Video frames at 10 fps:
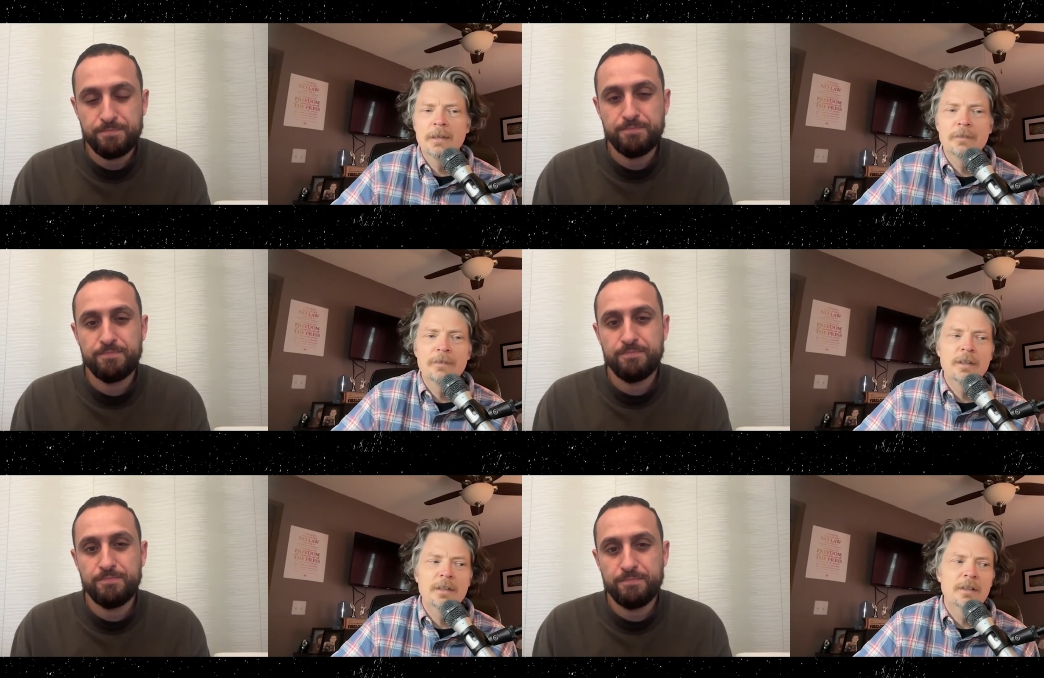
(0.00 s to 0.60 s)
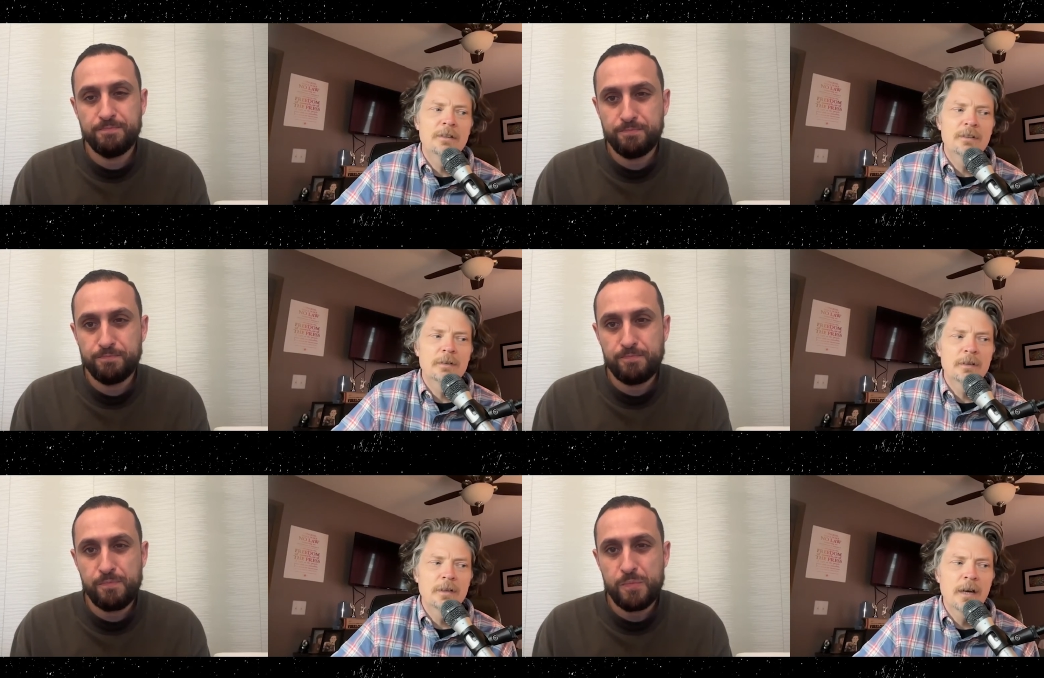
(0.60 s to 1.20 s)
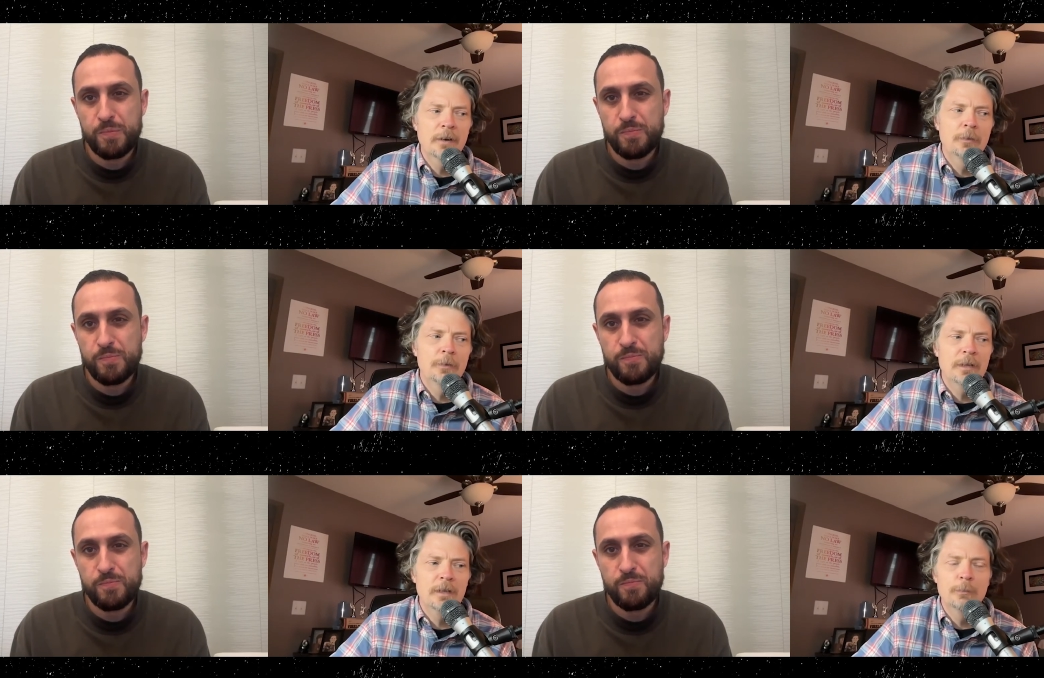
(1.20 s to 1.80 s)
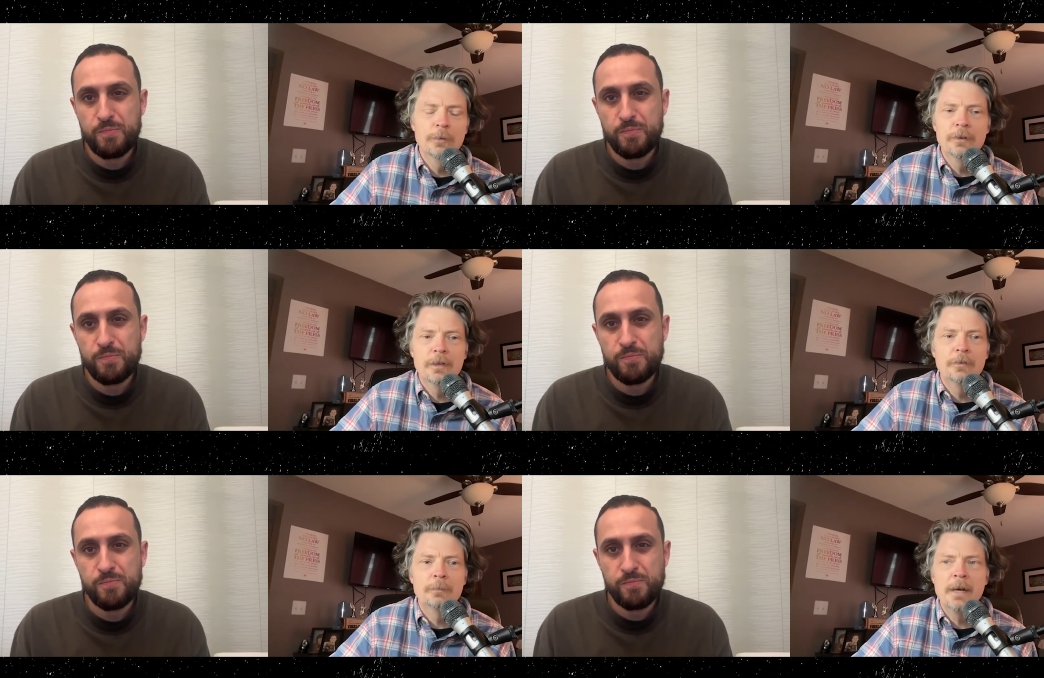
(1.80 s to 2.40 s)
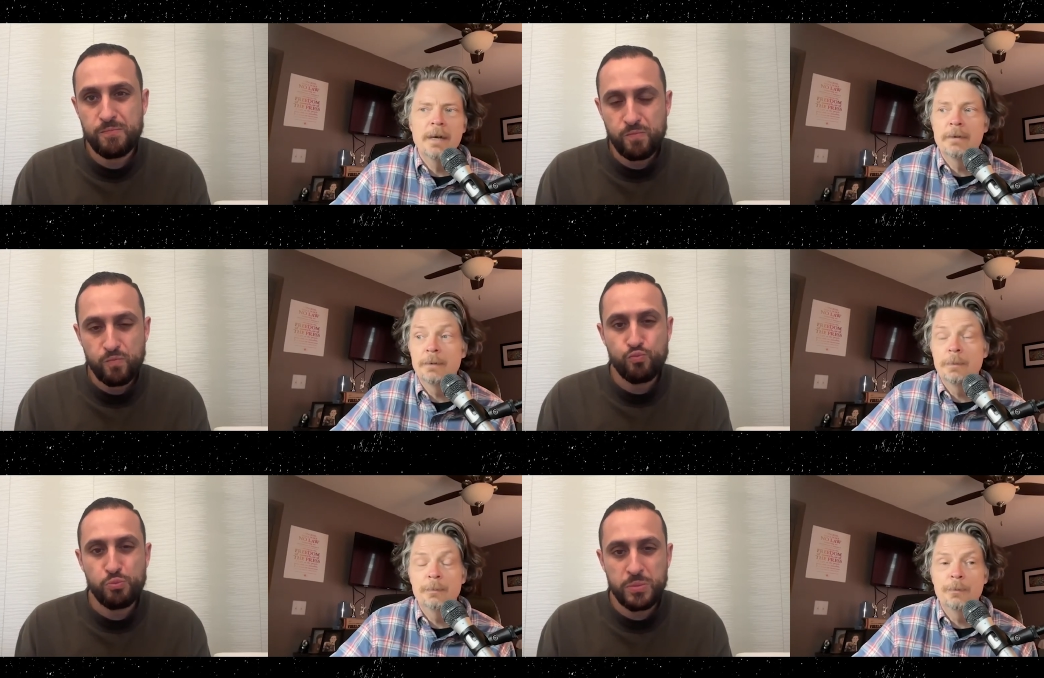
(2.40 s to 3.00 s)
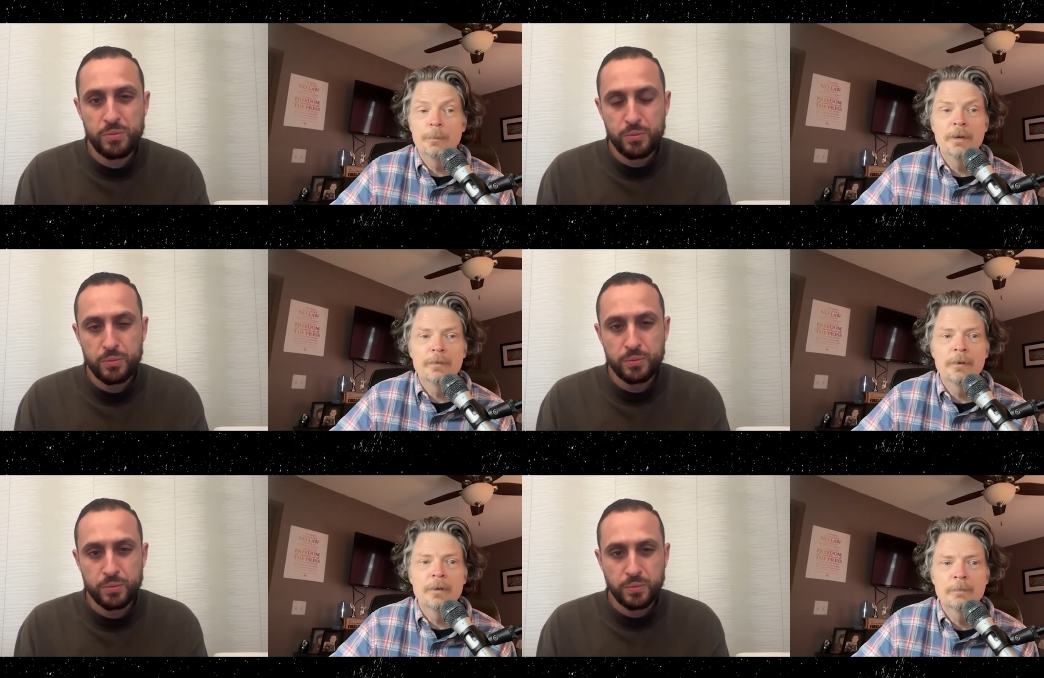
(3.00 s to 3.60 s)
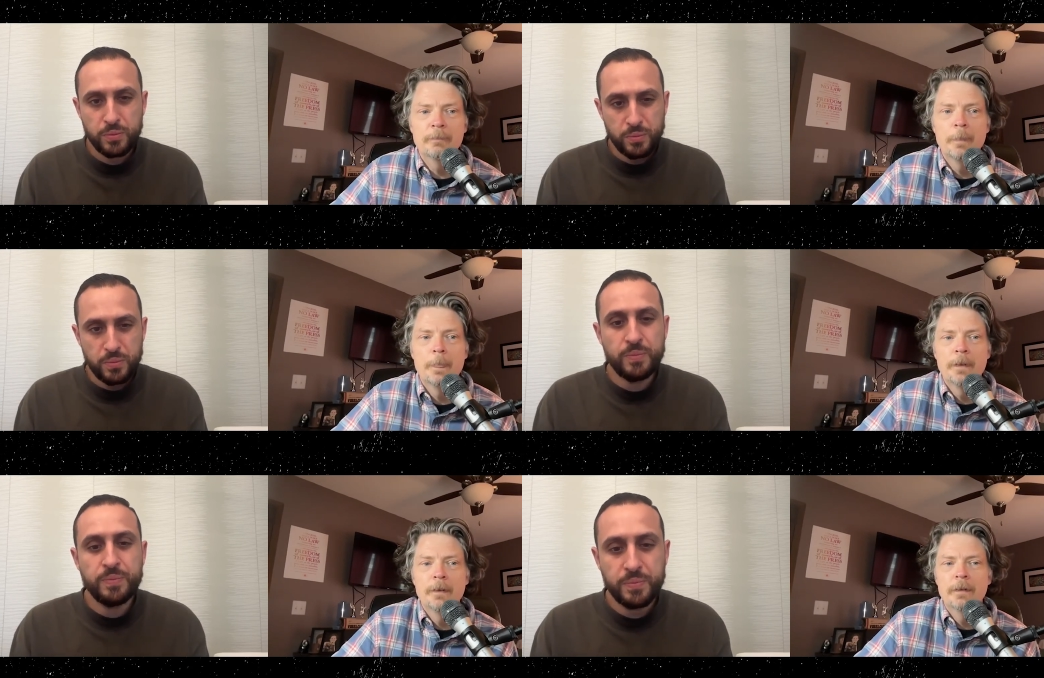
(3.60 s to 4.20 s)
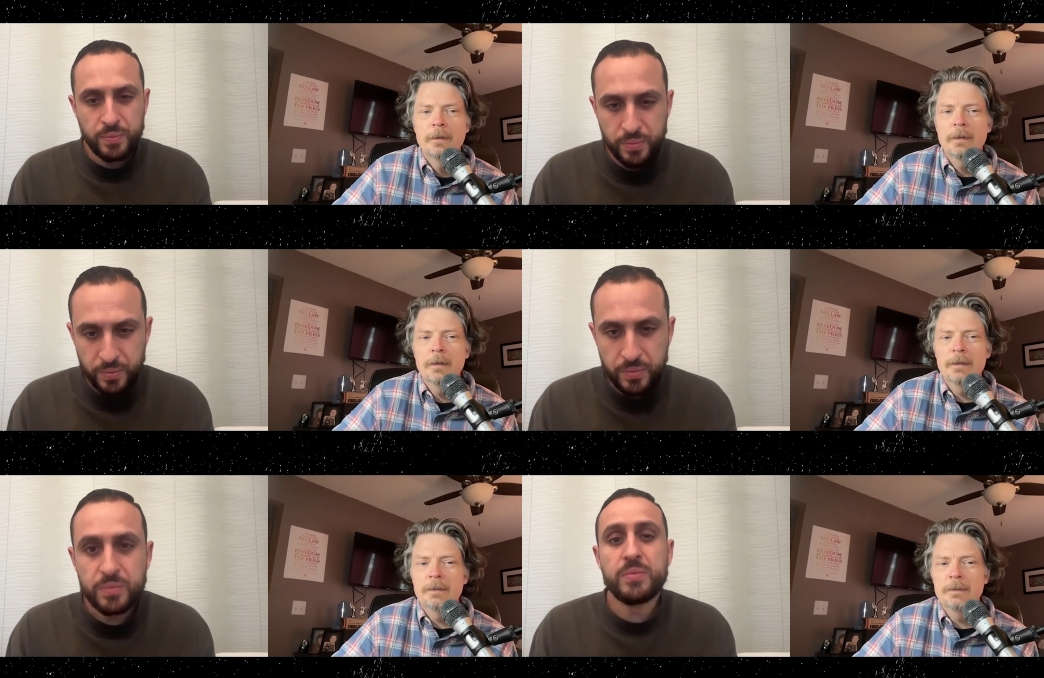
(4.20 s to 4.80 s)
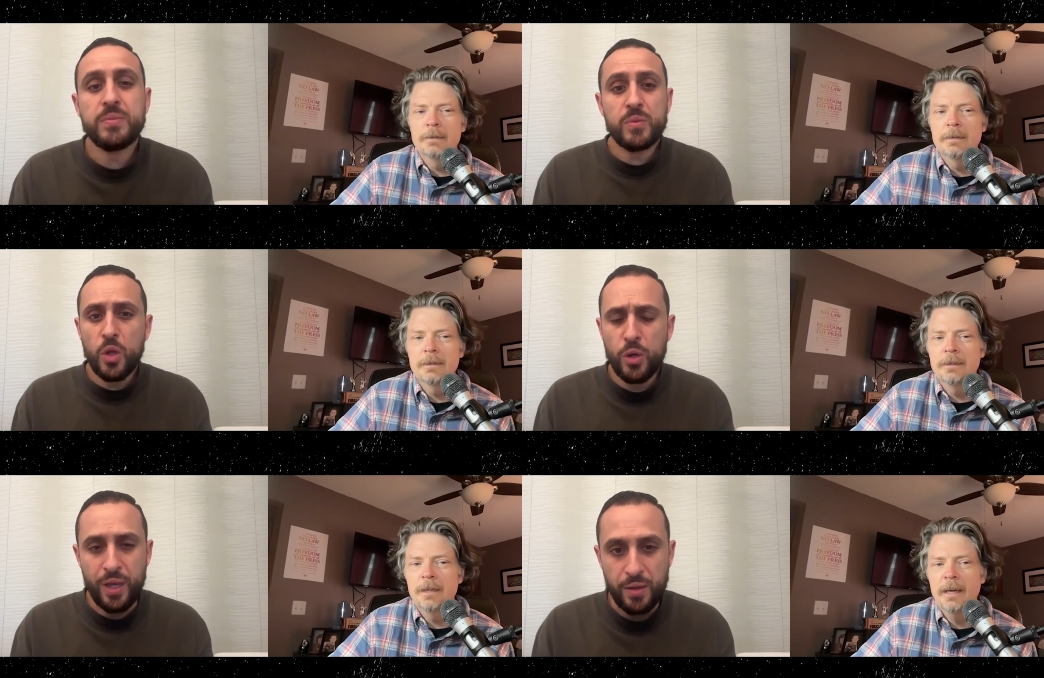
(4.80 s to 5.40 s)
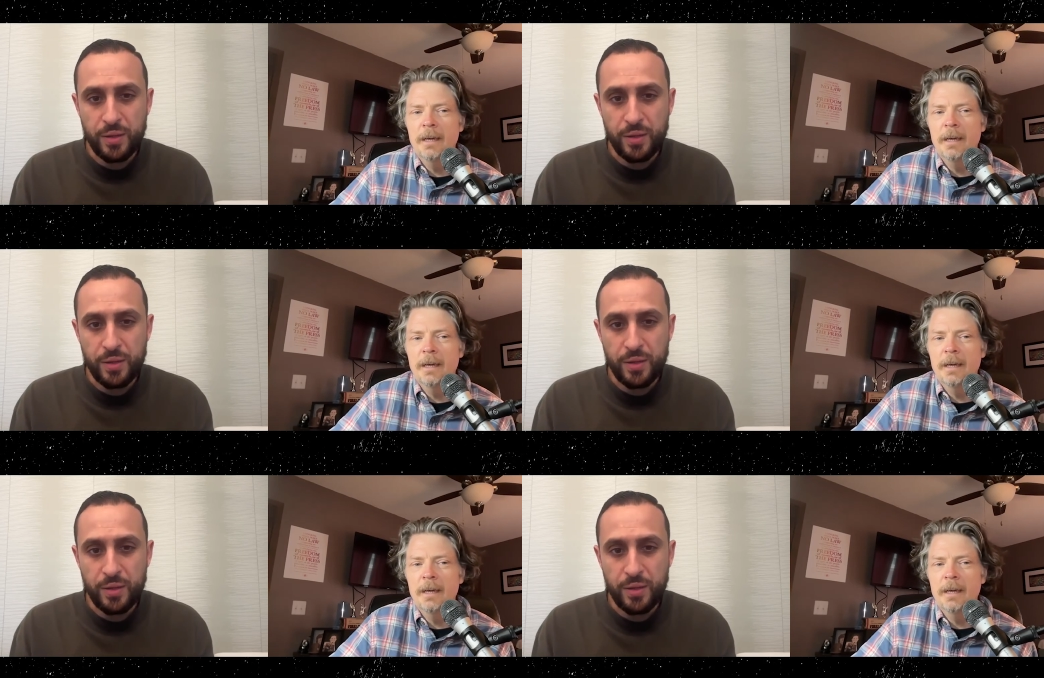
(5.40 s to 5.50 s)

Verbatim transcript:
Speaker 1: and convenience. Not only it really does matter, and people will pay for it, and and oh, yeah.